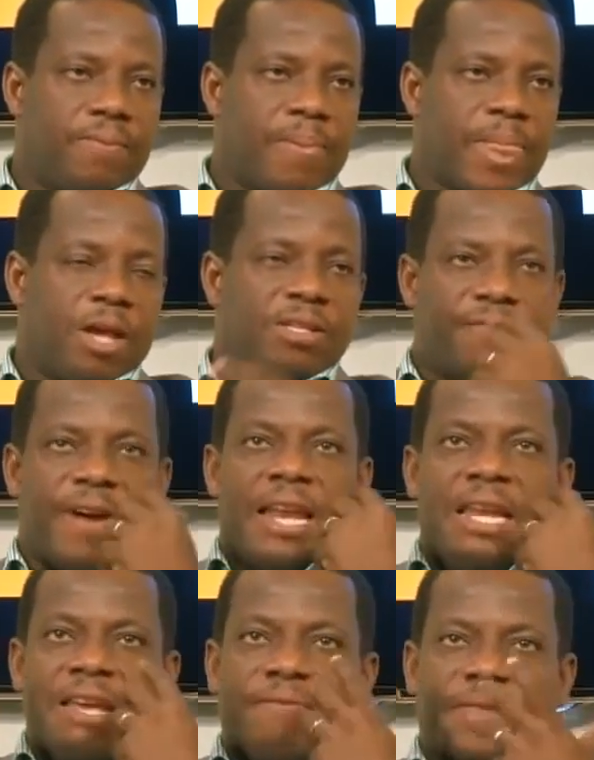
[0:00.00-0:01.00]
Because if I
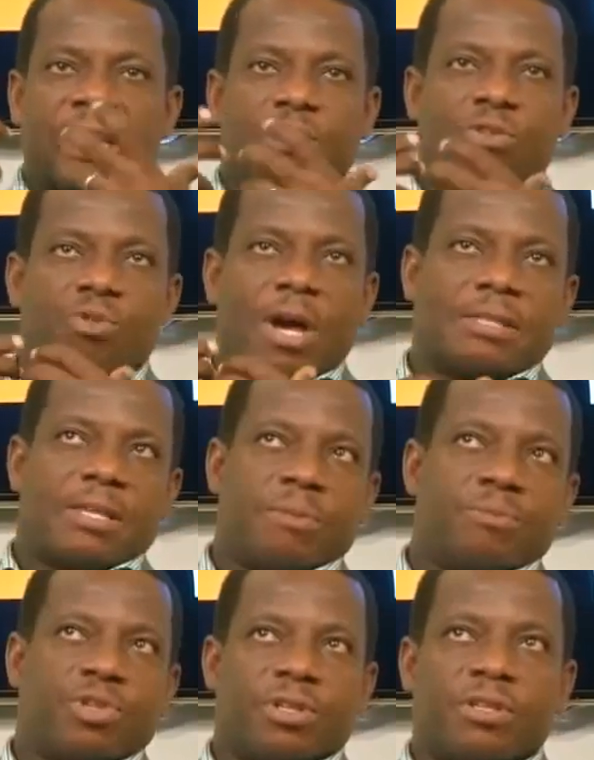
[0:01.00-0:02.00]
leave things to
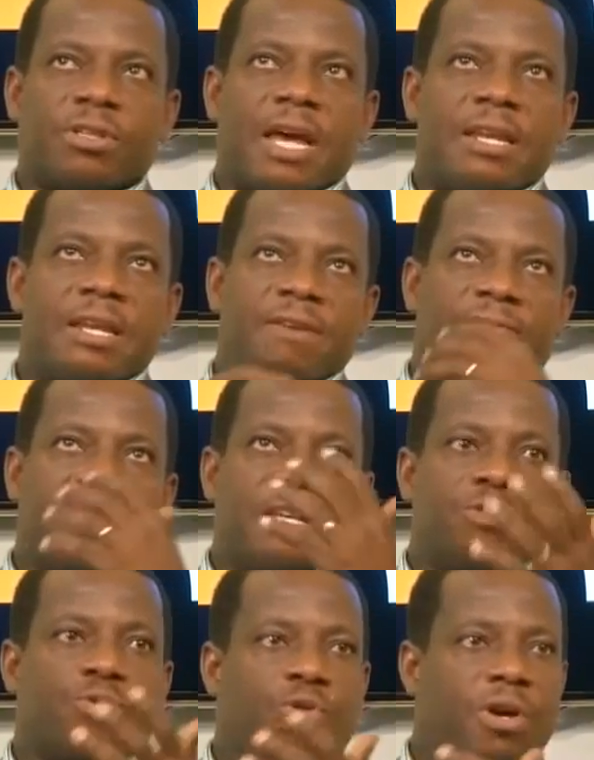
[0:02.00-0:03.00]
assumptions, I leave
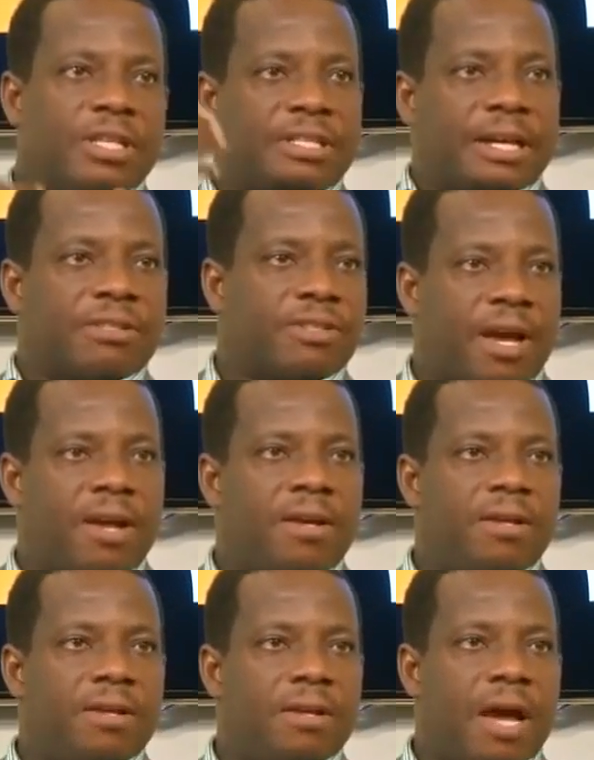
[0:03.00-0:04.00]
things to conjecture,
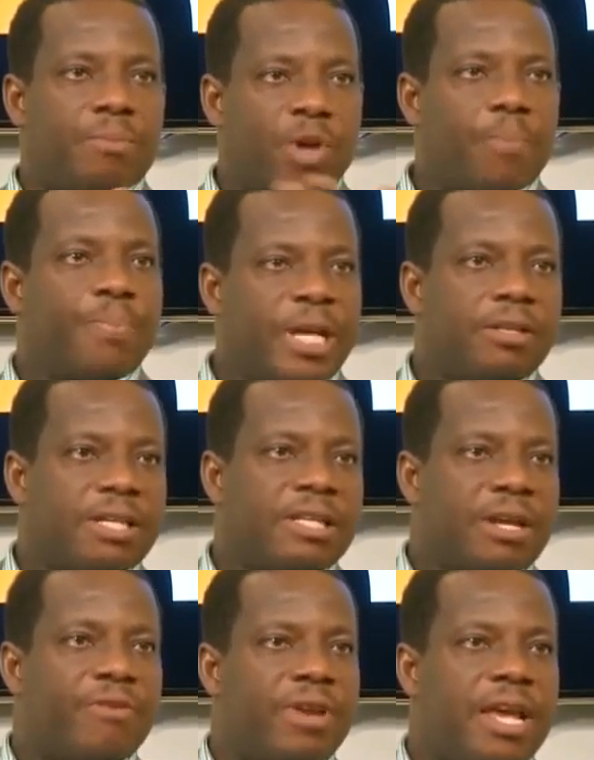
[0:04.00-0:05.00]
I'm not building
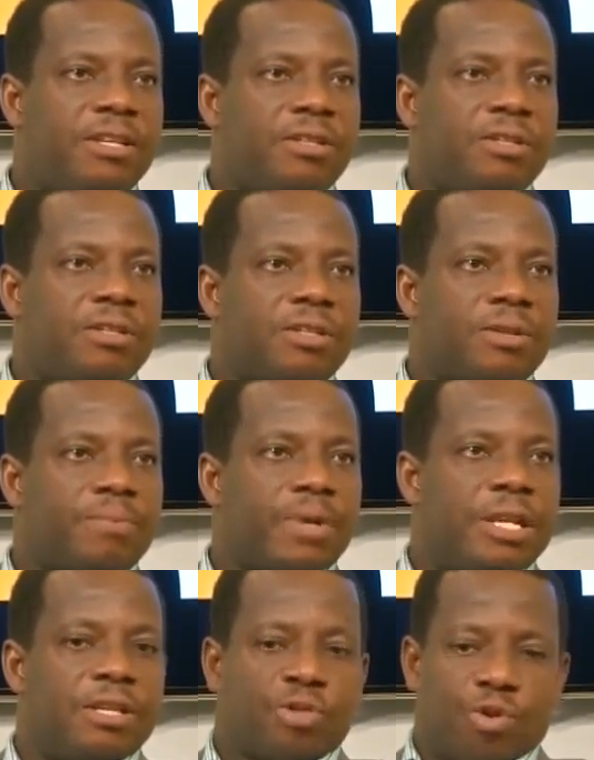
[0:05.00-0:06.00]
the relationship,
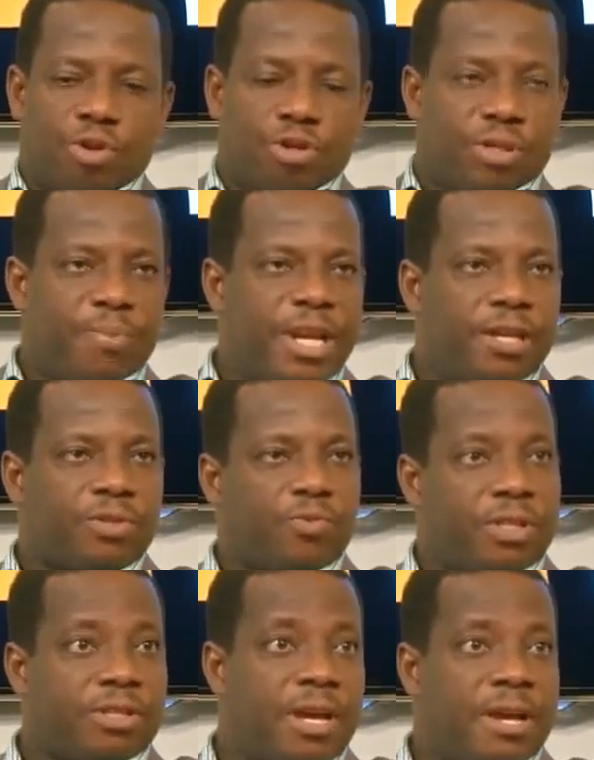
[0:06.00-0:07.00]
and it's going to diminish
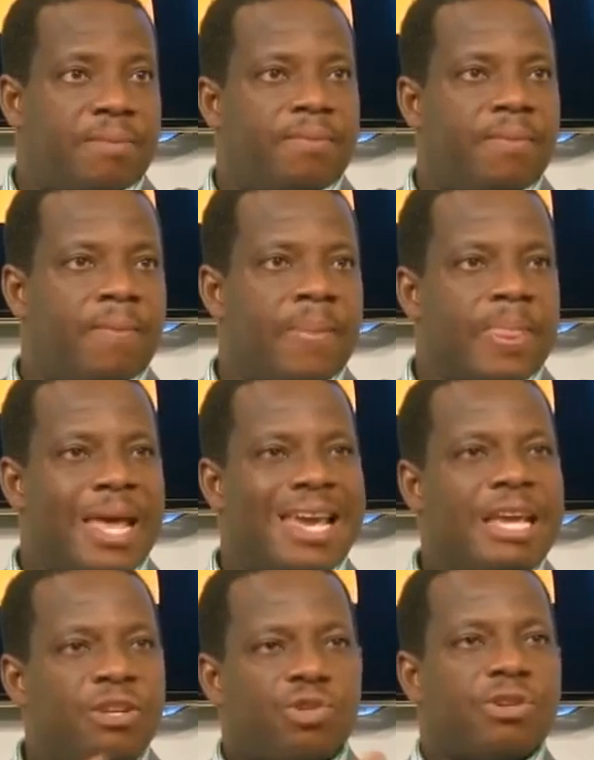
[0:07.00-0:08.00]
with time. The
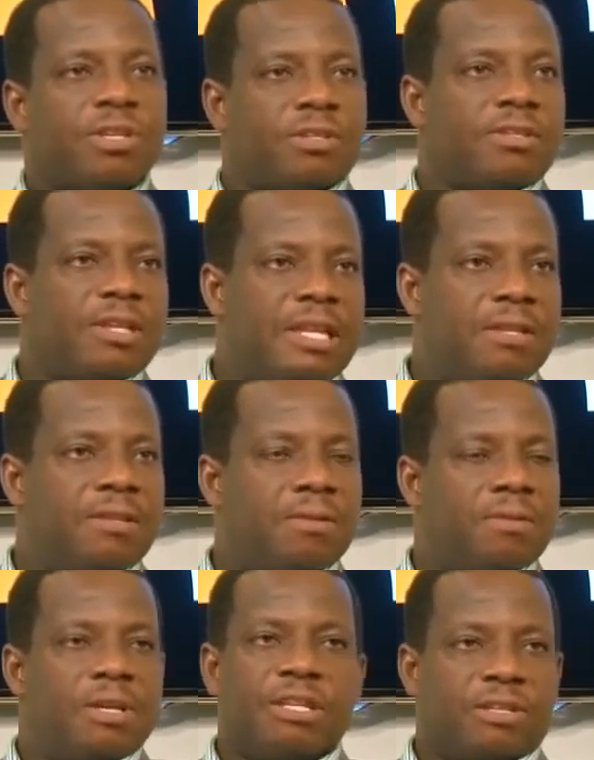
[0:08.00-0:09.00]
interest in
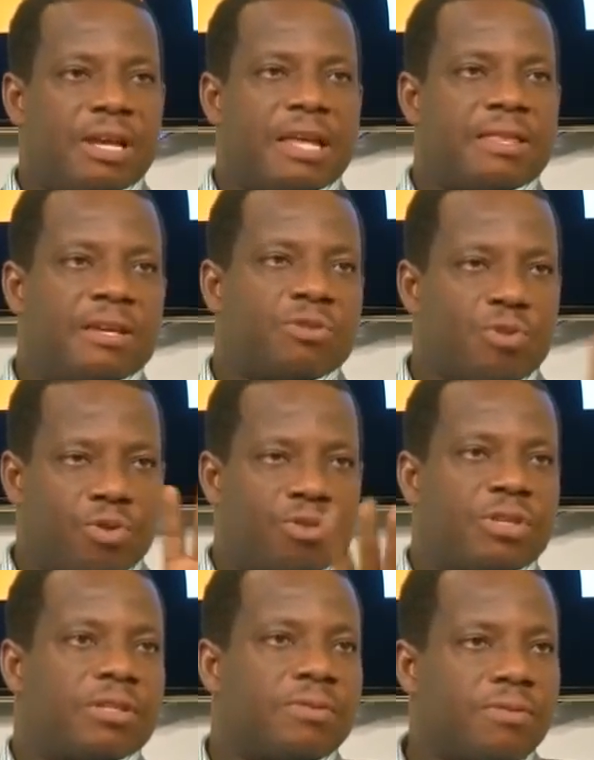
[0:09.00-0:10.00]
each other is going to
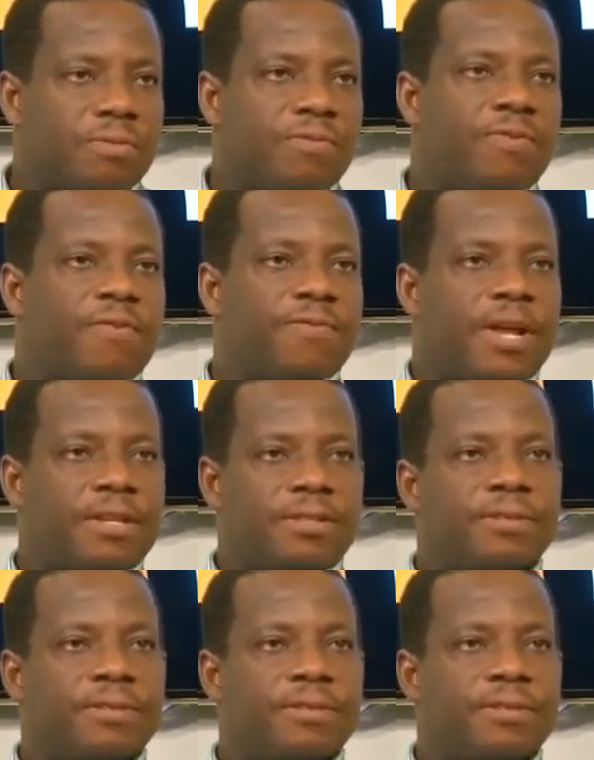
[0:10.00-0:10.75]
just fall flat.